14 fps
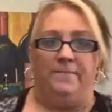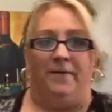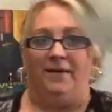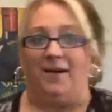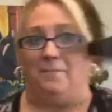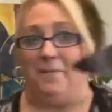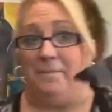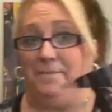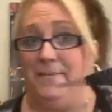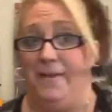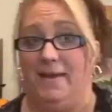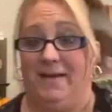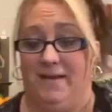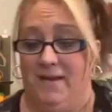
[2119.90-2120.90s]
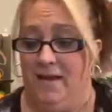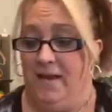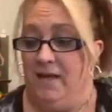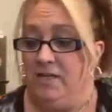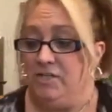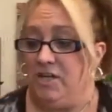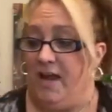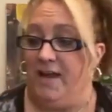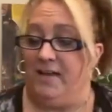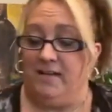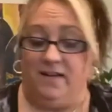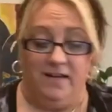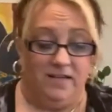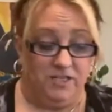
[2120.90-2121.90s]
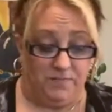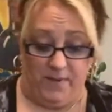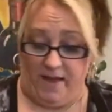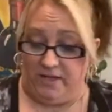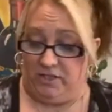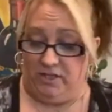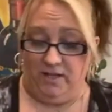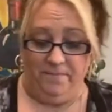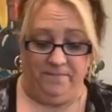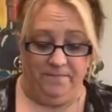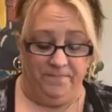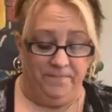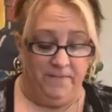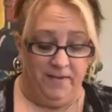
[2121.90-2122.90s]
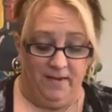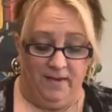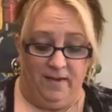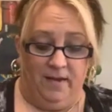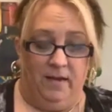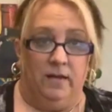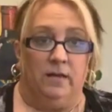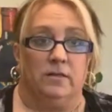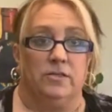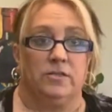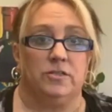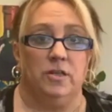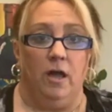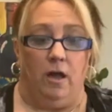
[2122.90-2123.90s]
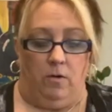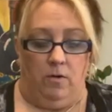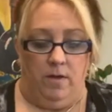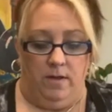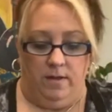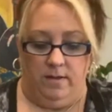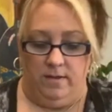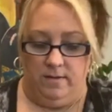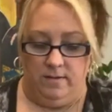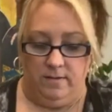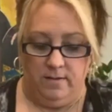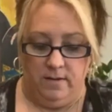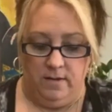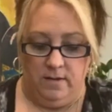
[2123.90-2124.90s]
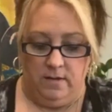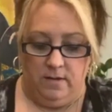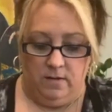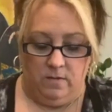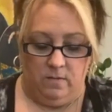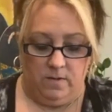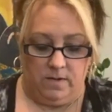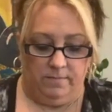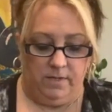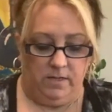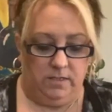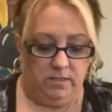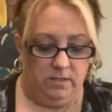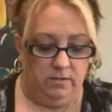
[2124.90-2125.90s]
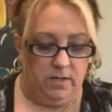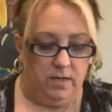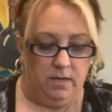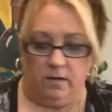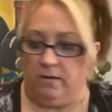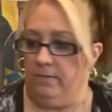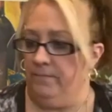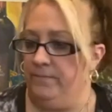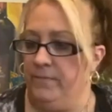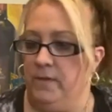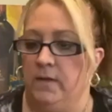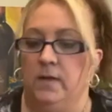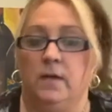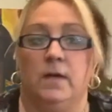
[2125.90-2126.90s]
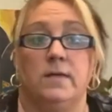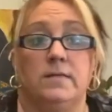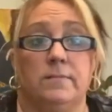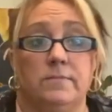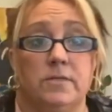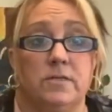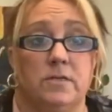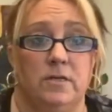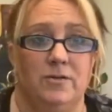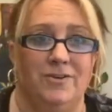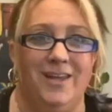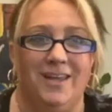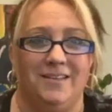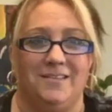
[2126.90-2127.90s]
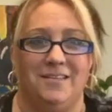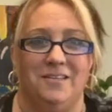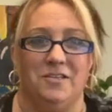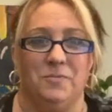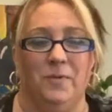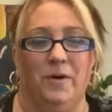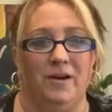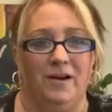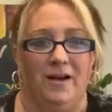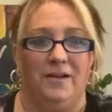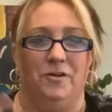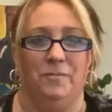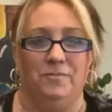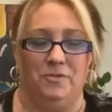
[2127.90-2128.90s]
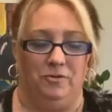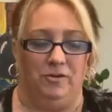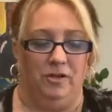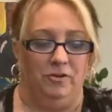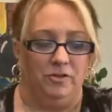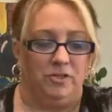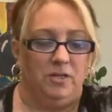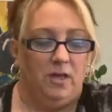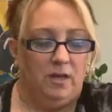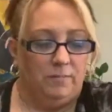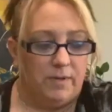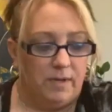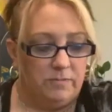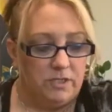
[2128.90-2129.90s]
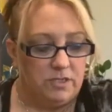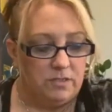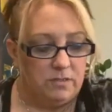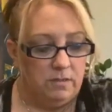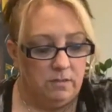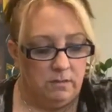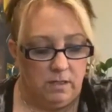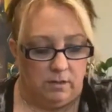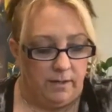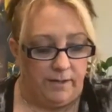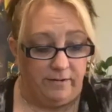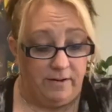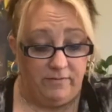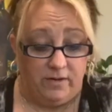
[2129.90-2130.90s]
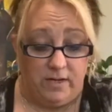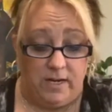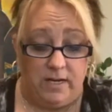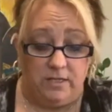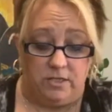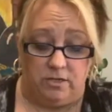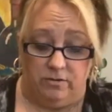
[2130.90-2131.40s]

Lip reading: Got my big giant spatula. So what I'm gonna do here is I'm just gonna, you can't see this part, I know I'm too close, but I'm just, oh, I don't even need to.